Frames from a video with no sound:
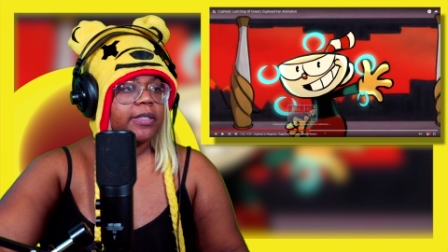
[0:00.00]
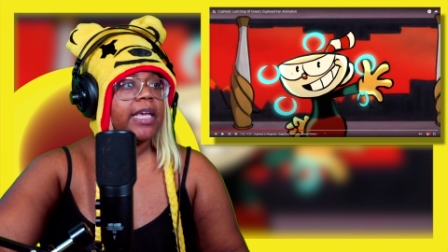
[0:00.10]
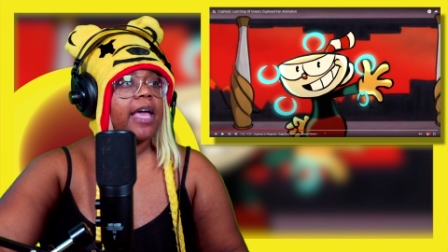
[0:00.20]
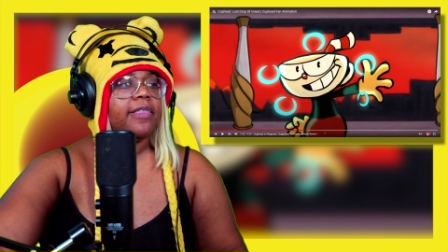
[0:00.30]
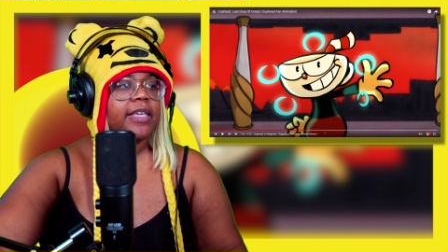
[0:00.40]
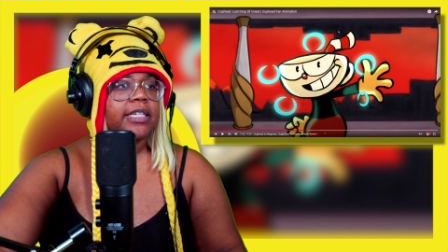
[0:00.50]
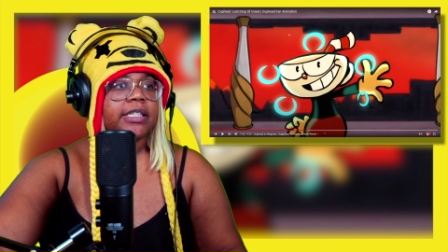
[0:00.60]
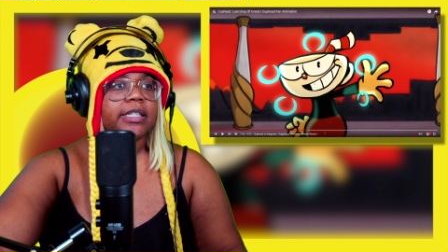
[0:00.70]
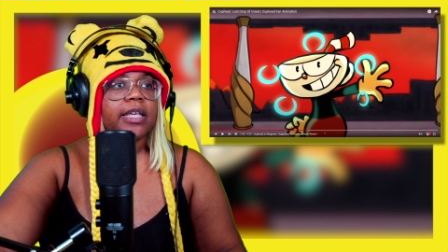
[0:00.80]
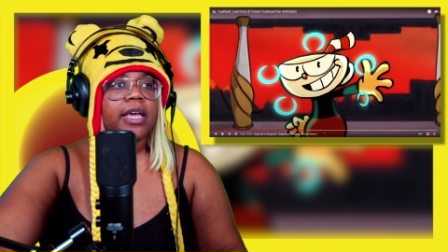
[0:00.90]
Yeah,
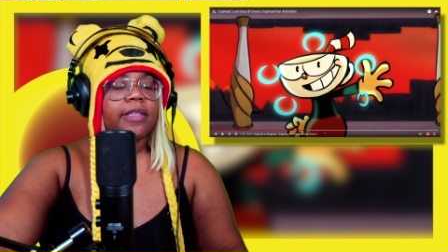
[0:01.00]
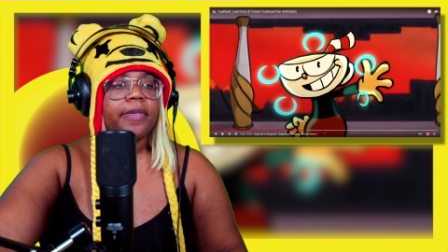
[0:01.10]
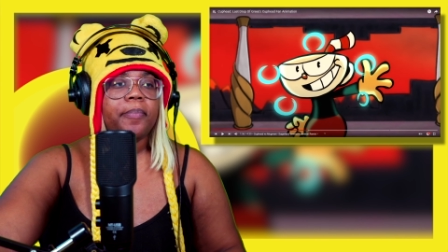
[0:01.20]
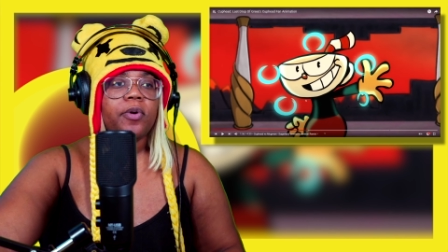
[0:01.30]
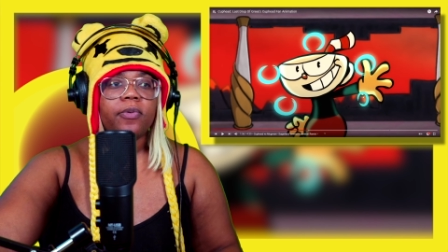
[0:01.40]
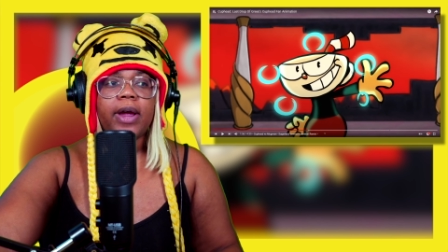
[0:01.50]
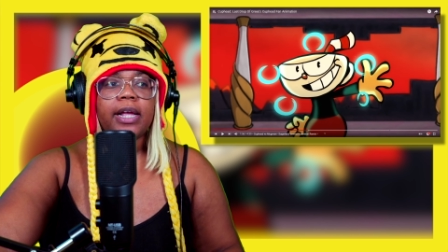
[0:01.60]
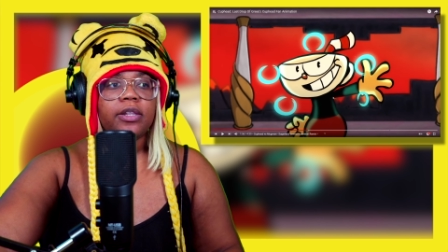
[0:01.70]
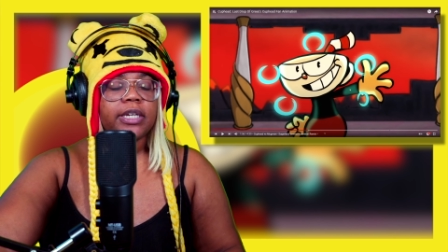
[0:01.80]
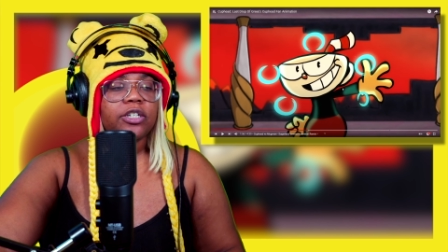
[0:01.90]
this the
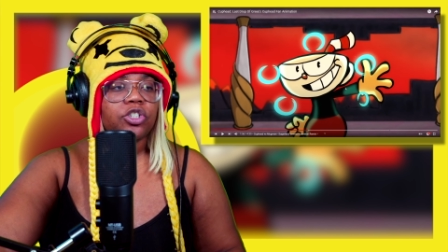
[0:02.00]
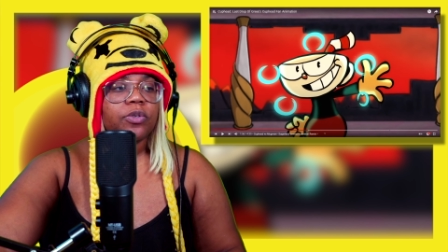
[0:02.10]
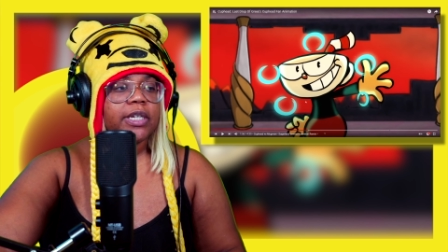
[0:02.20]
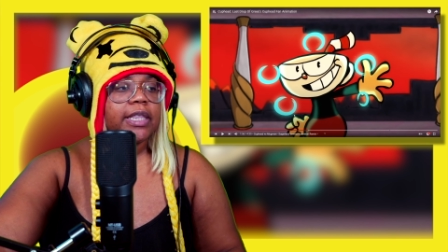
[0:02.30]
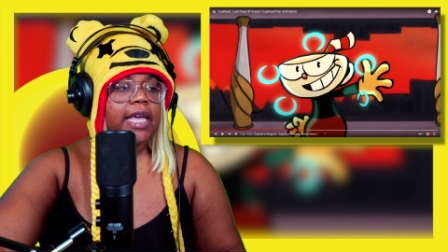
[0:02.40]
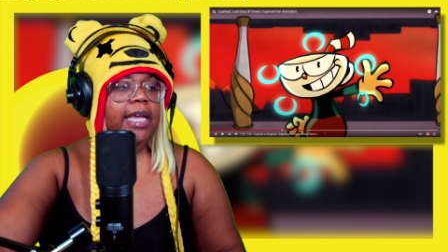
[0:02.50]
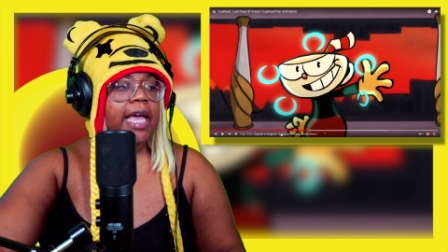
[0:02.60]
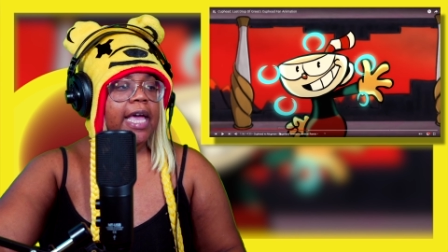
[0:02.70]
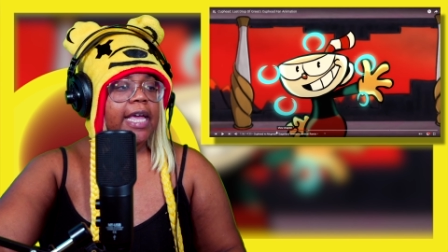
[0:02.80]
boomerang looking shooting thing.